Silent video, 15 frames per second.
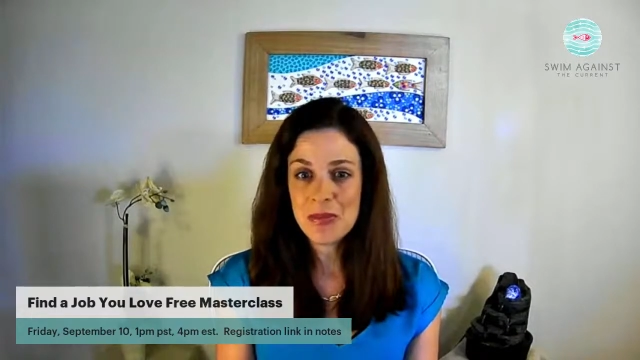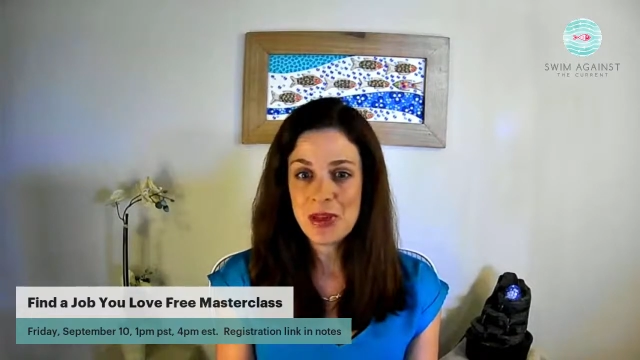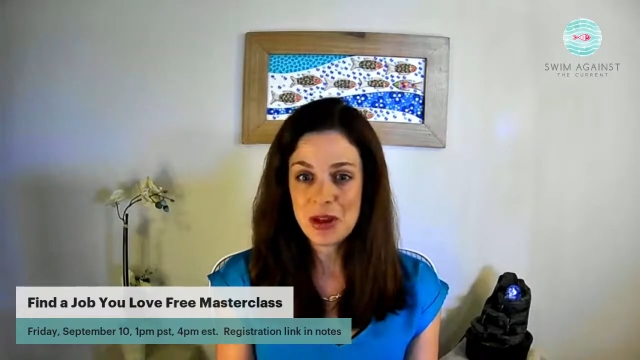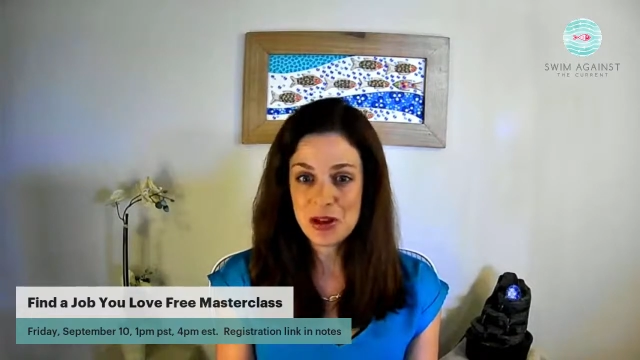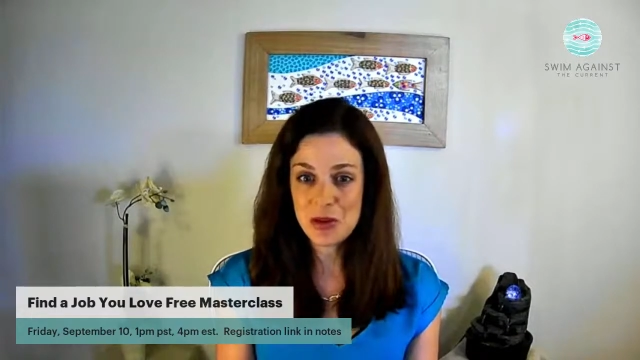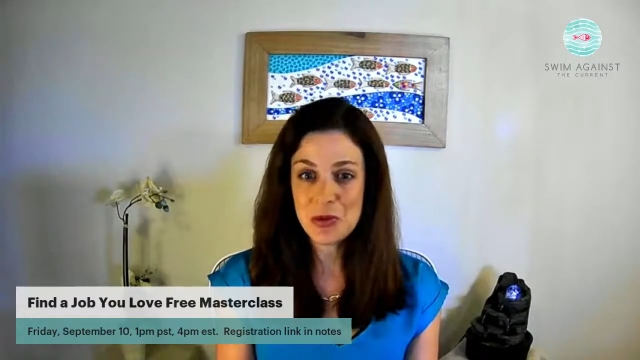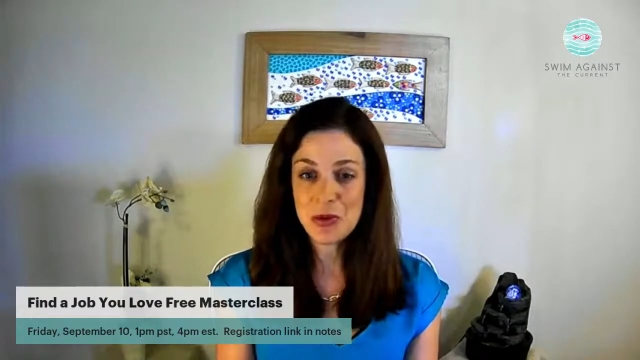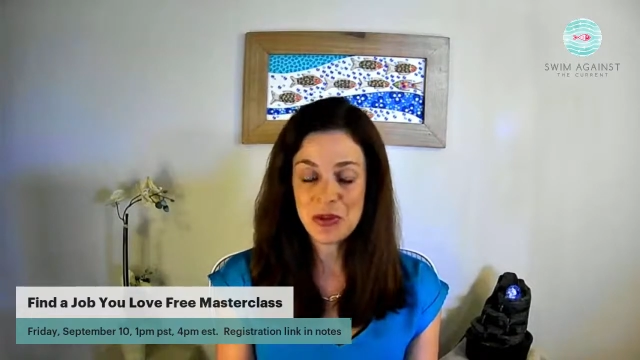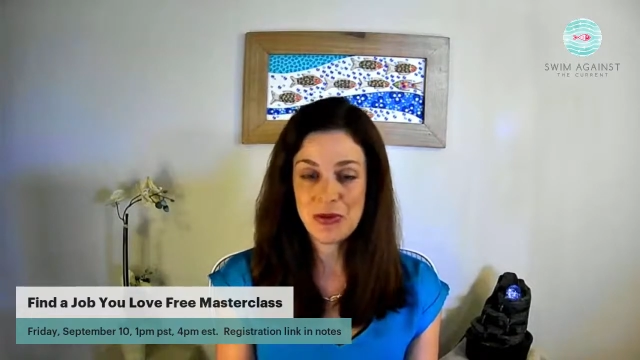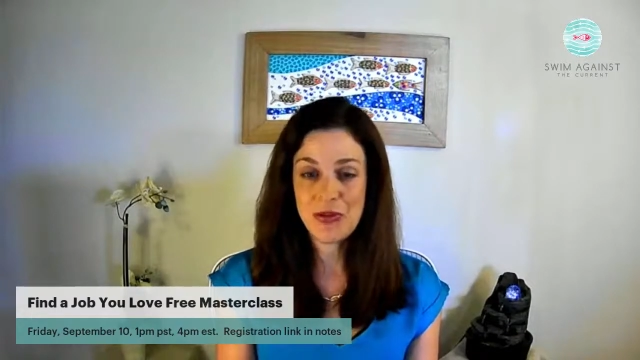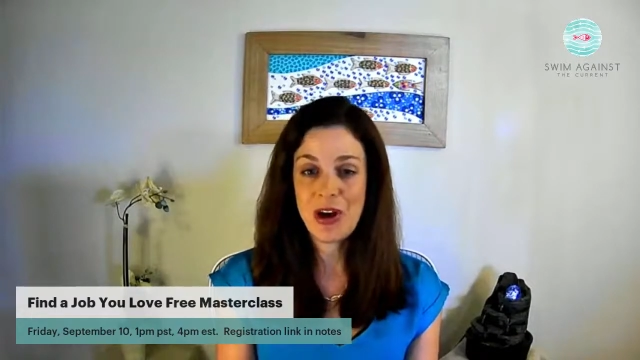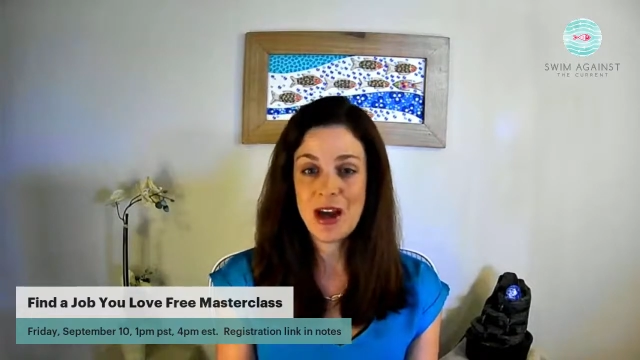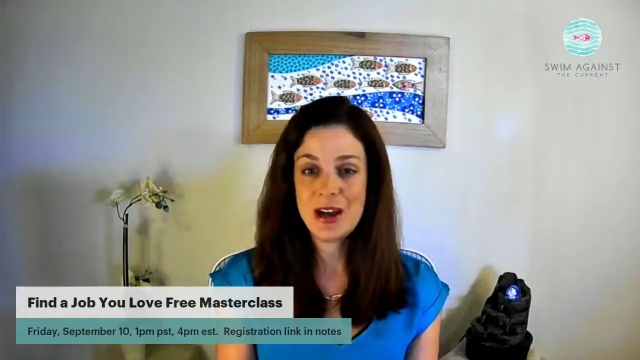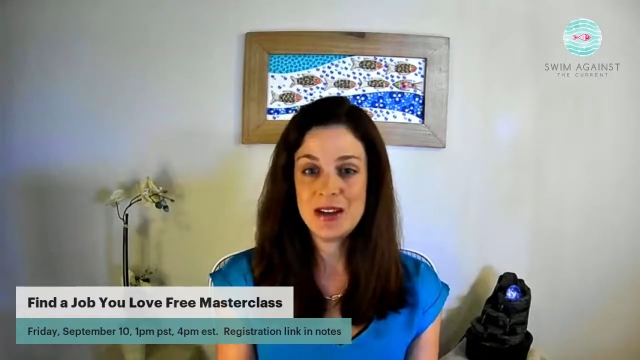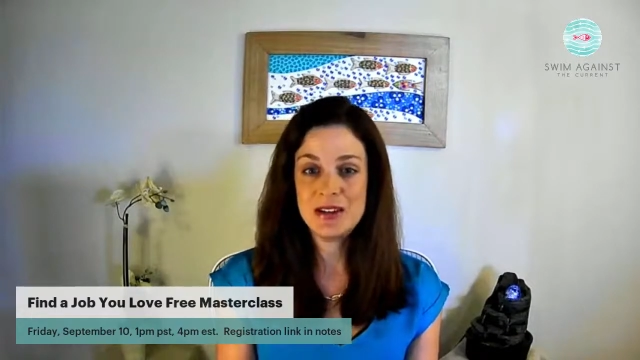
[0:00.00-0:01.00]
that you can
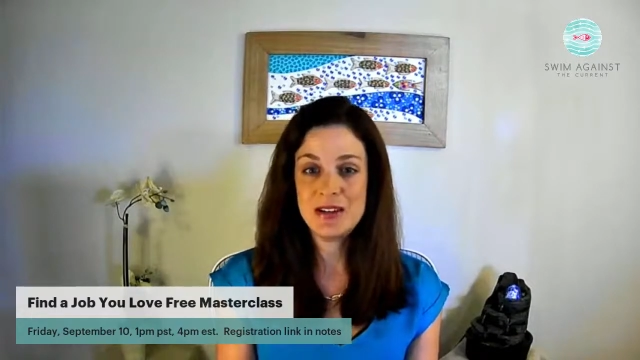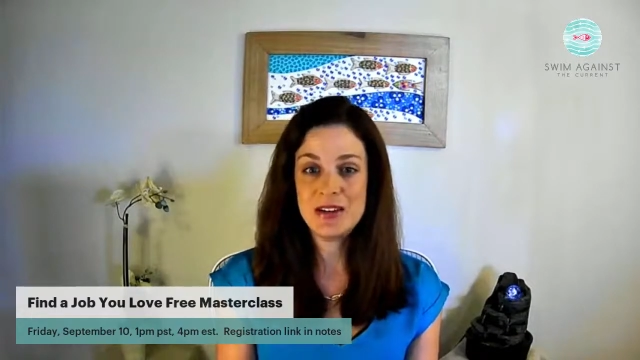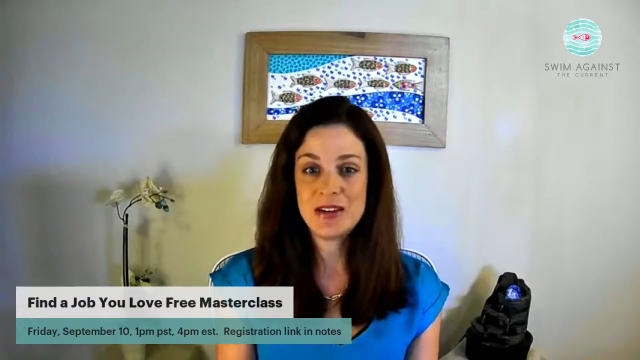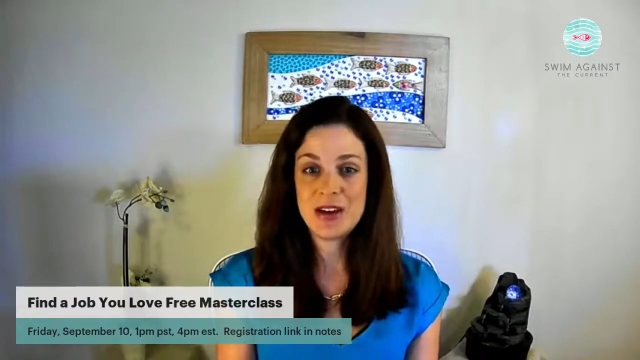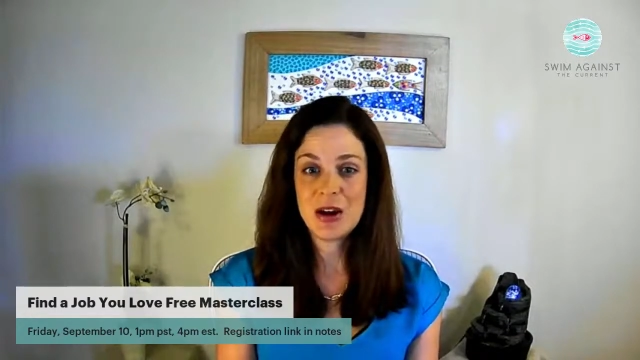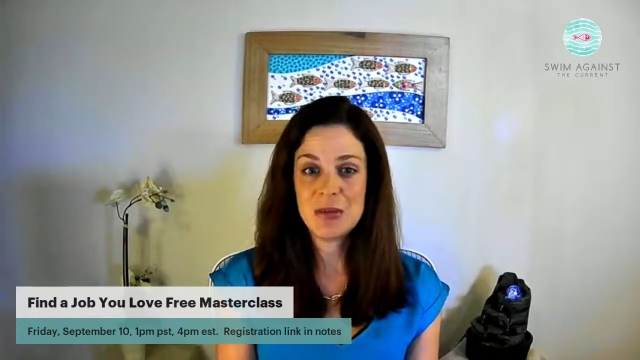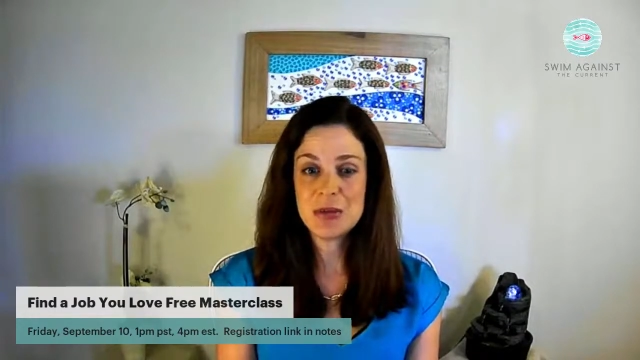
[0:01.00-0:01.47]
find,